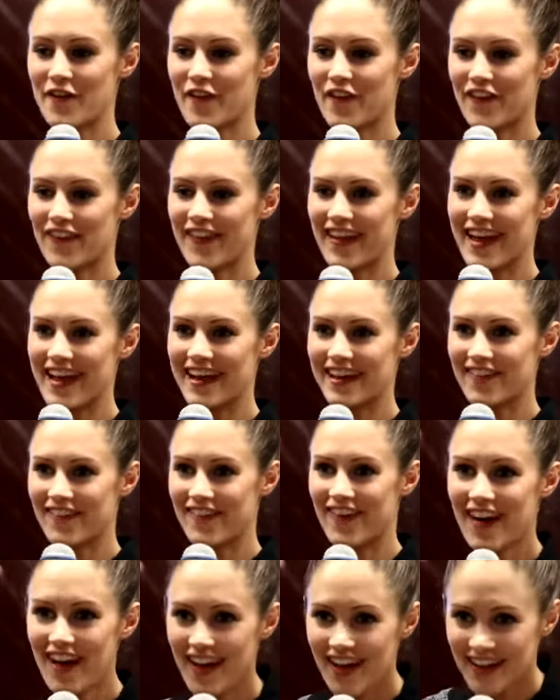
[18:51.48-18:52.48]
We were like,
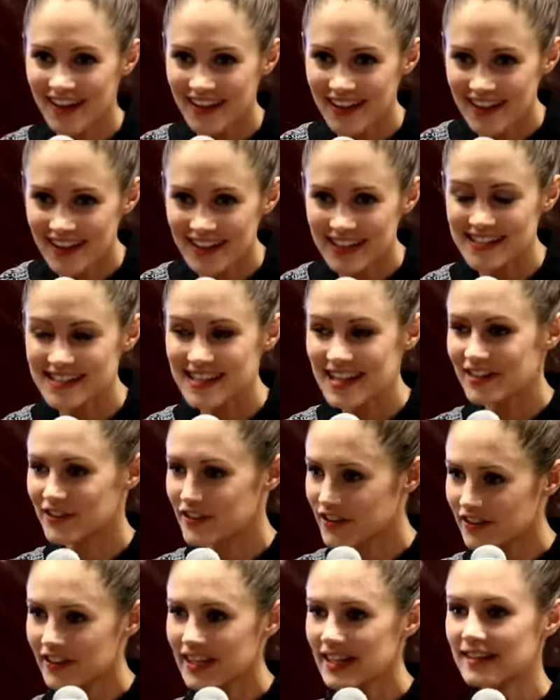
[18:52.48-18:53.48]
what? He
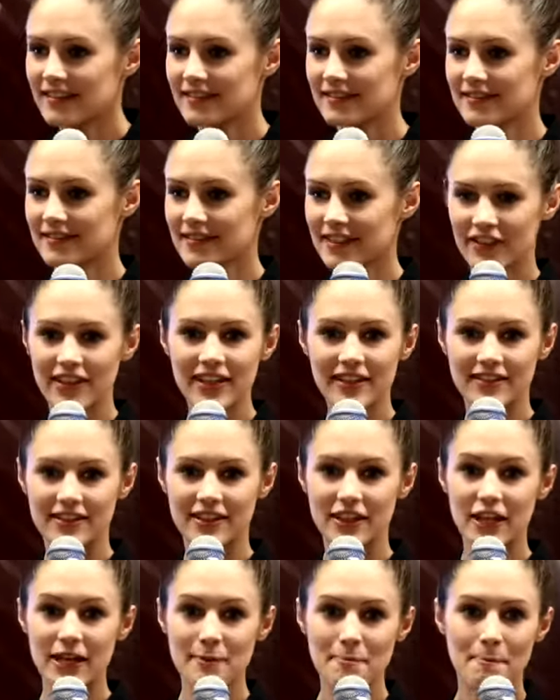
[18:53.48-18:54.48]
said, you're in, you're in,
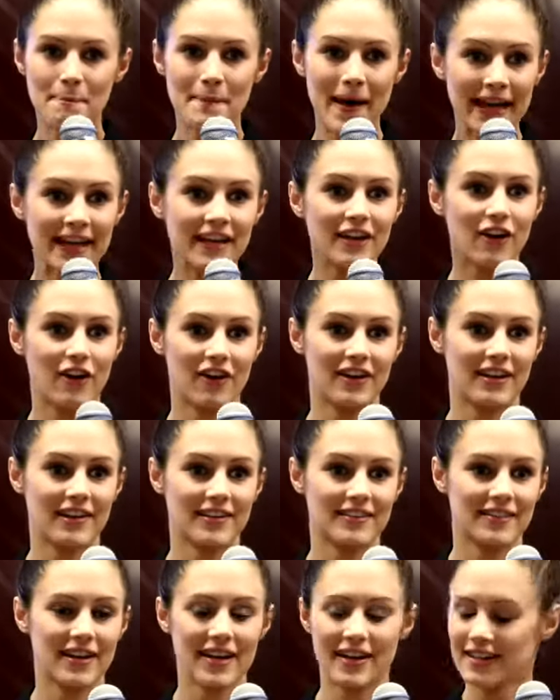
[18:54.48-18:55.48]
you can bank on
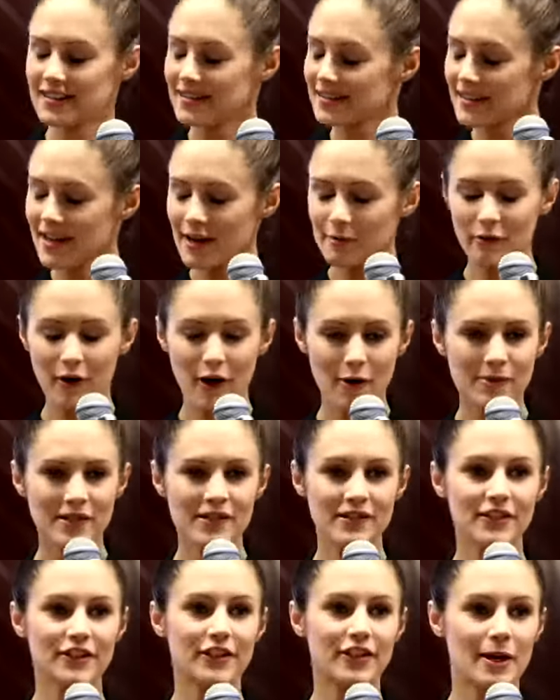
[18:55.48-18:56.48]
it. I, I
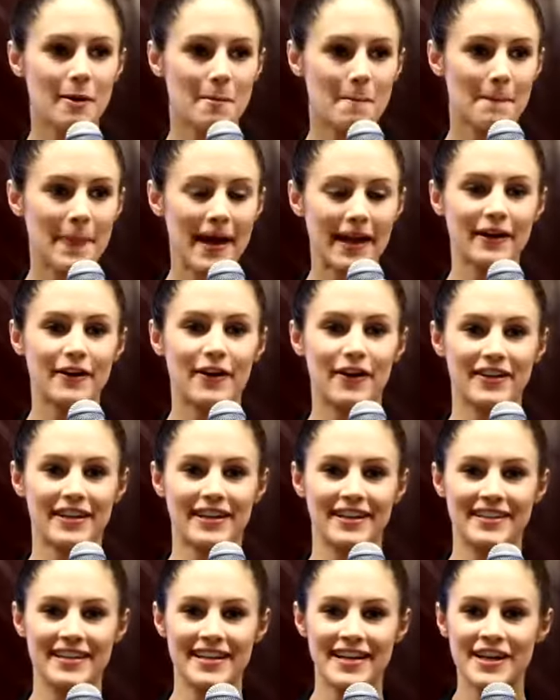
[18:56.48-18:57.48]
promise you, you can bank on
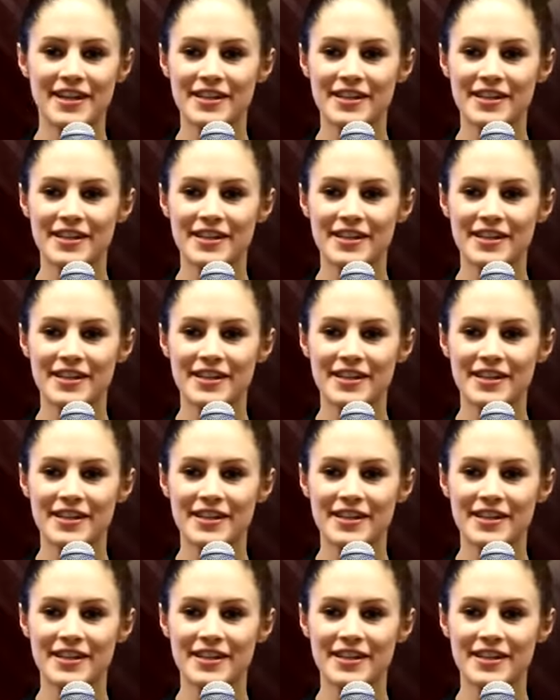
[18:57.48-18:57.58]
it.